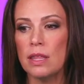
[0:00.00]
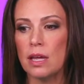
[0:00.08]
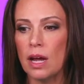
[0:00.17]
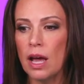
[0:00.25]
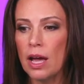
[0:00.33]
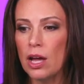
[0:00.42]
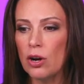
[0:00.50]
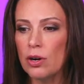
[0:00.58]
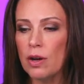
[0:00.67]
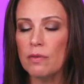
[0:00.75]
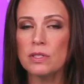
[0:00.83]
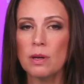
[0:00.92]
that here
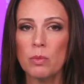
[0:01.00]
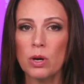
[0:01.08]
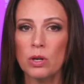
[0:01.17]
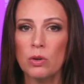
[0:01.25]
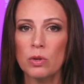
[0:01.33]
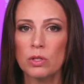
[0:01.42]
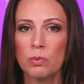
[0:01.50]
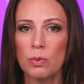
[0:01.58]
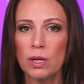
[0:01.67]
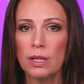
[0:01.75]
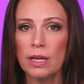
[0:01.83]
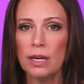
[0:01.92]
you have someone who is
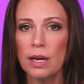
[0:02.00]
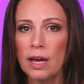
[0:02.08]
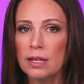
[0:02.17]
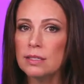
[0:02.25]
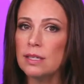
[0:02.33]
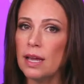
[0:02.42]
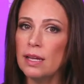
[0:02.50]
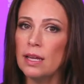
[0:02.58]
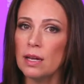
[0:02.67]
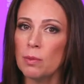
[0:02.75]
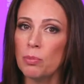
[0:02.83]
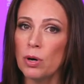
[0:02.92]
really
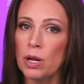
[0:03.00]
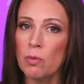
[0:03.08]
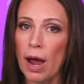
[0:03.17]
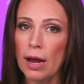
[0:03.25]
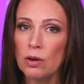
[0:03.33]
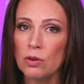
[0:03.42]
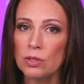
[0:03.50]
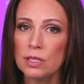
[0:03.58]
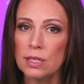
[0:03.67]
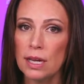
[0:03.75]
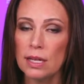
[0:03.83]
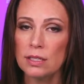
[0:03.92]
taking a pretty radical
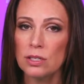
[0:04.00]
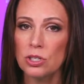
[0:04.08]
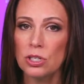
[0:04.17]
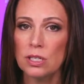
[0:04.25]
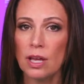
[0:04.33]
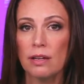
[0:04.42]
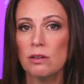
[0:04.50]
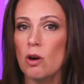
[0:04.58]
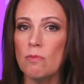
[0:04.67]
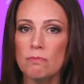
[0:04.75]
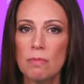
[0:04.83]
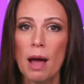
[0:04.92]
stance, and she's like,
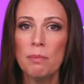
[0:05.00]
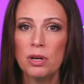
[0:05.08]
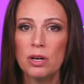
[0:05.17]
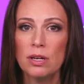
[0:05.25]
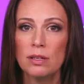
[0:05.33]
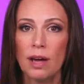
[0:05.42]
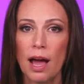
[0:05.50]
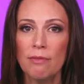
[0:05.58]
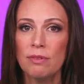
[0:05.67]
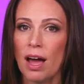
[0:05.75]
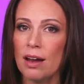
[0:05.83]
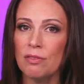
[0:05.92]
nope, I'm good. I've got